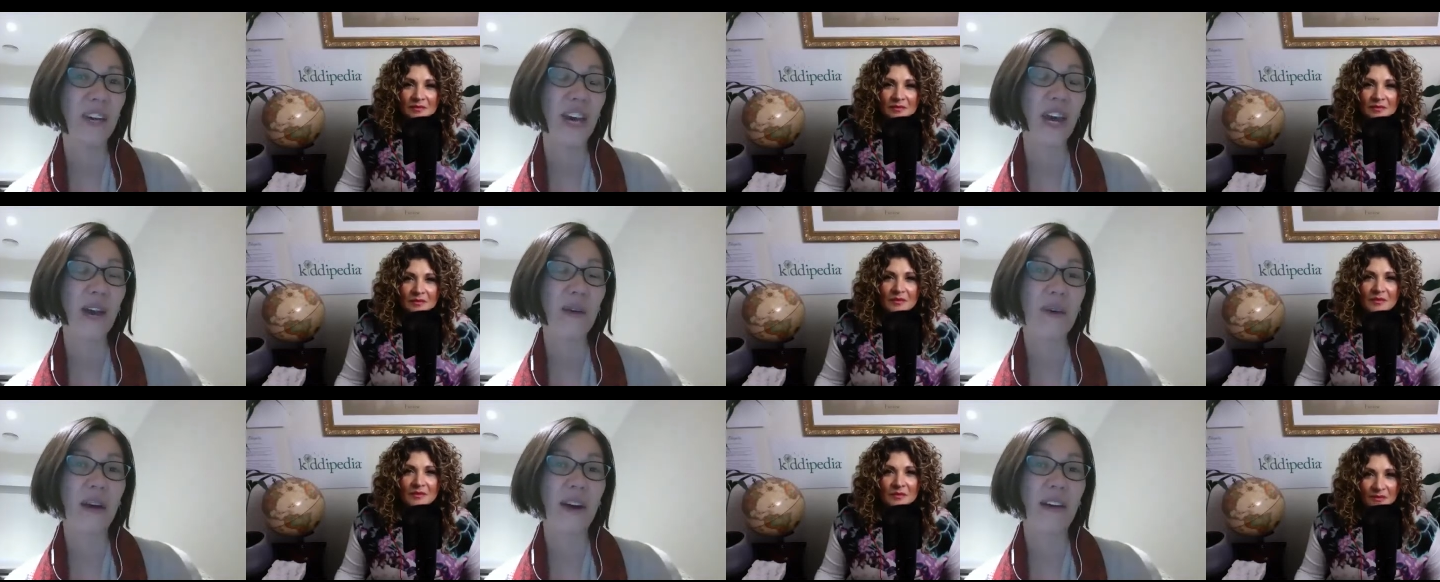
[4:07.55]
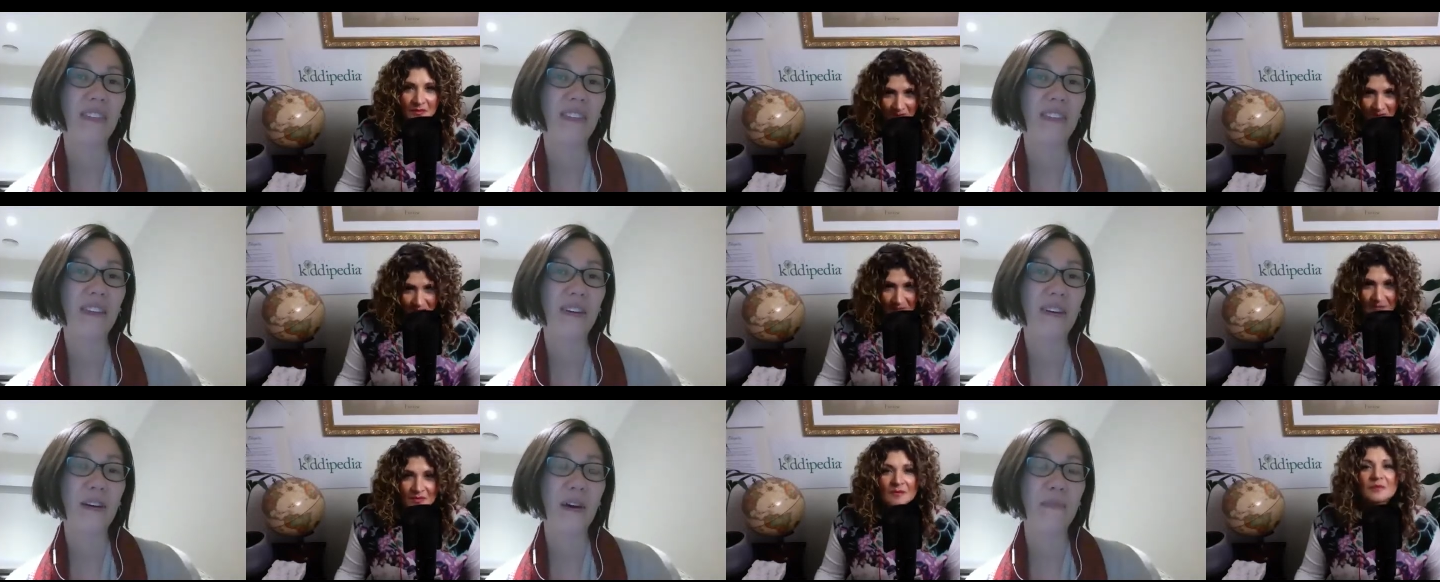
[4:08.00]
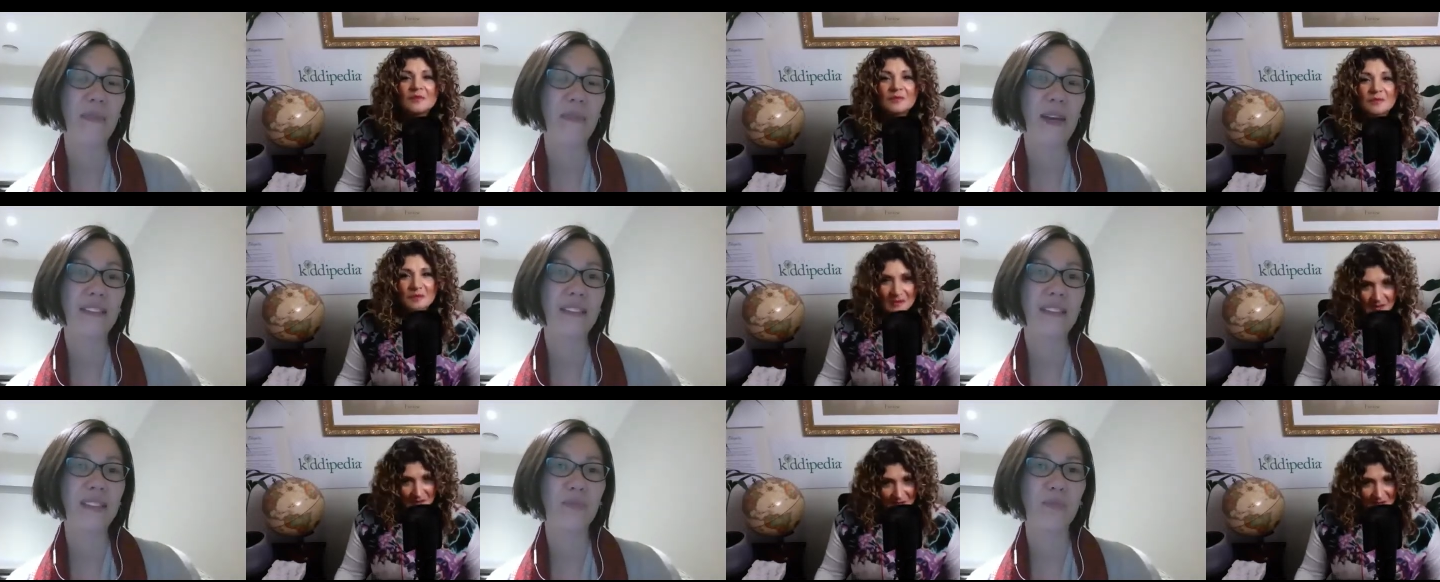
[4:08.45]
Speaker 1: about the
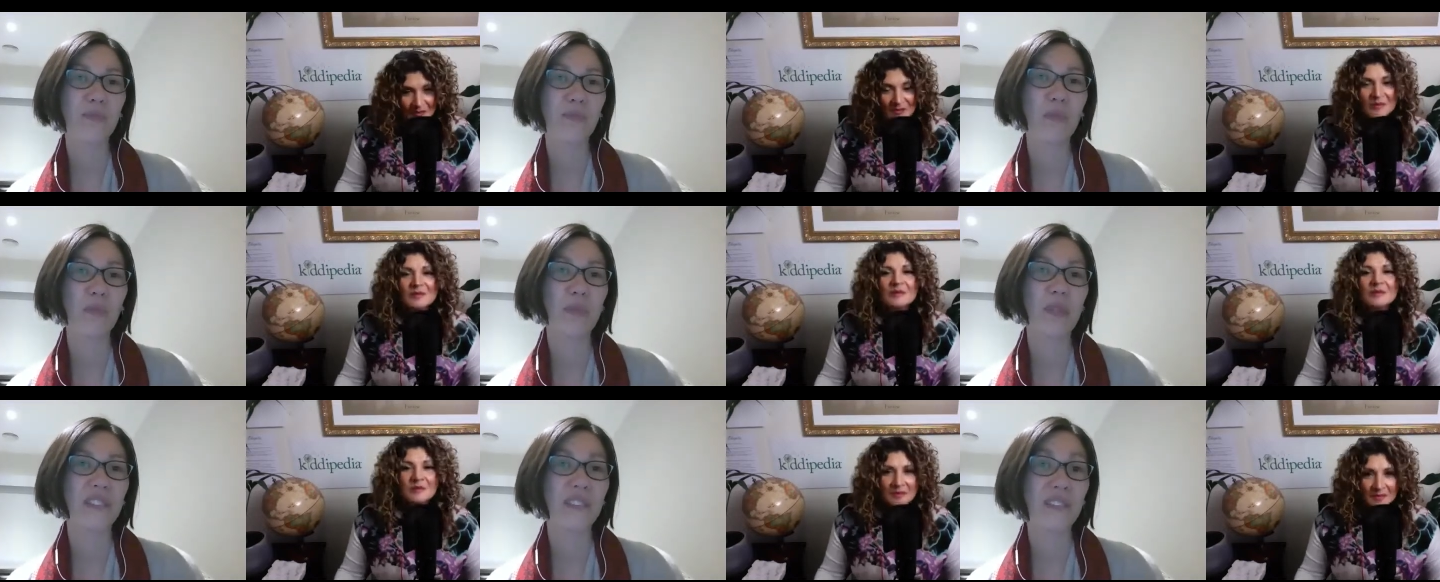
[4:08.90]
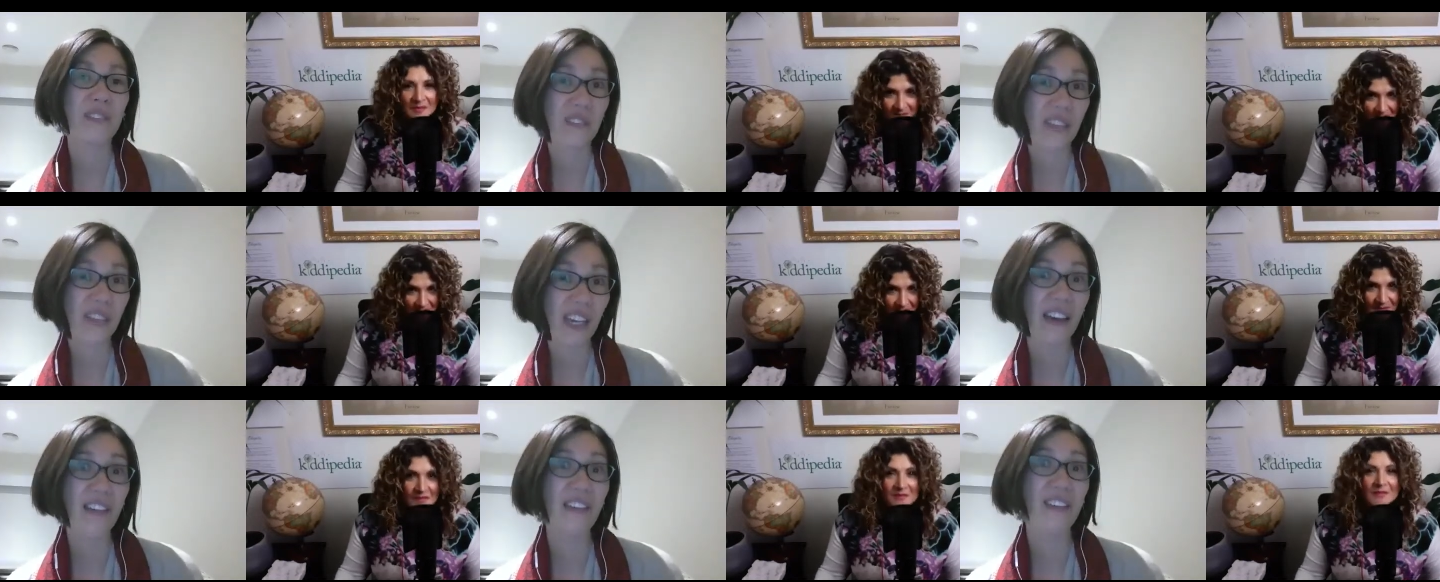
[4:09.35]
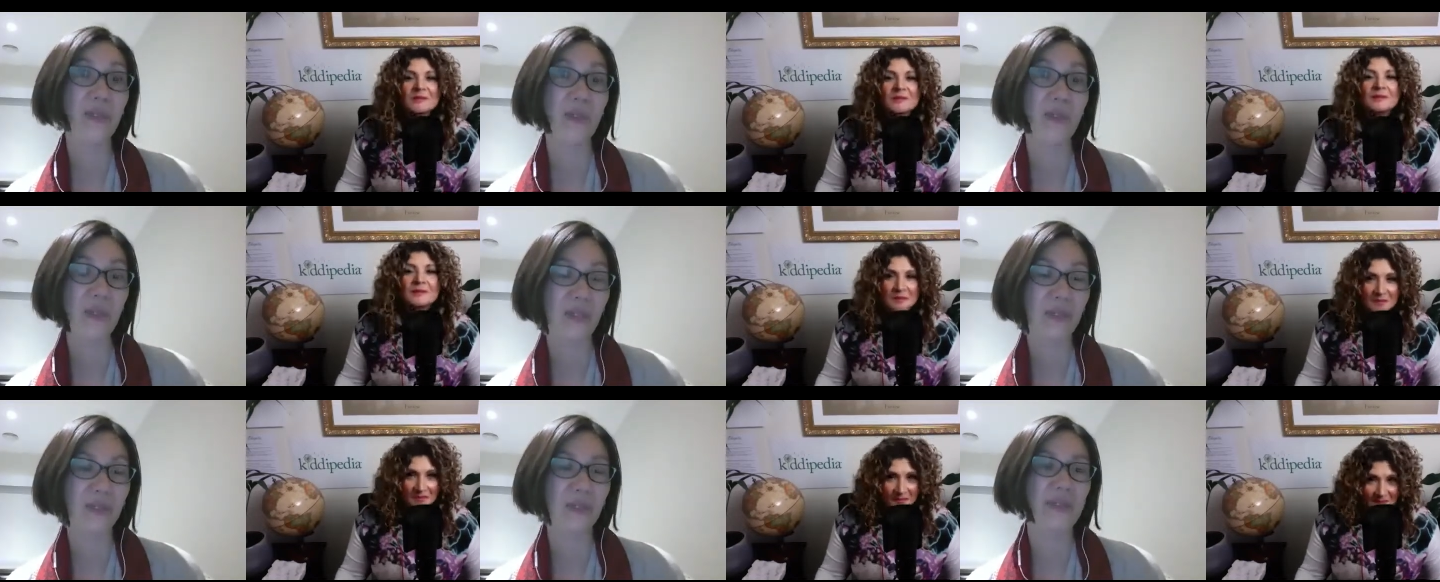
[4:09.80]
amazing properties of the other
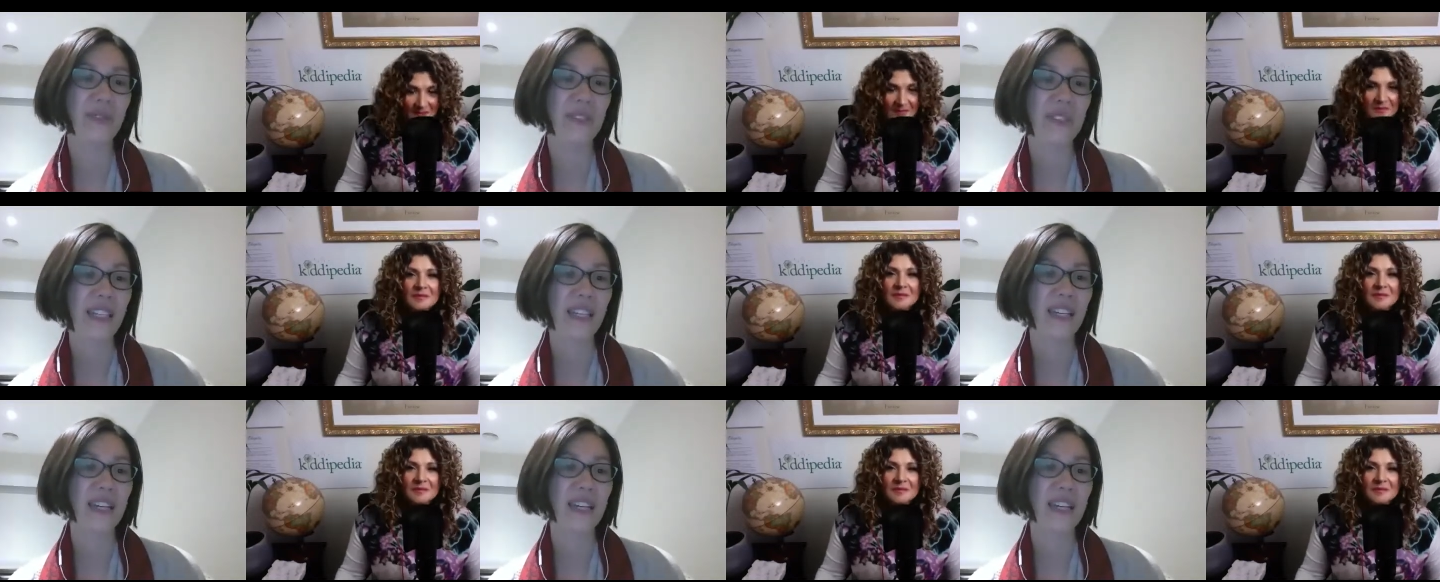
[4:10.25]
oils.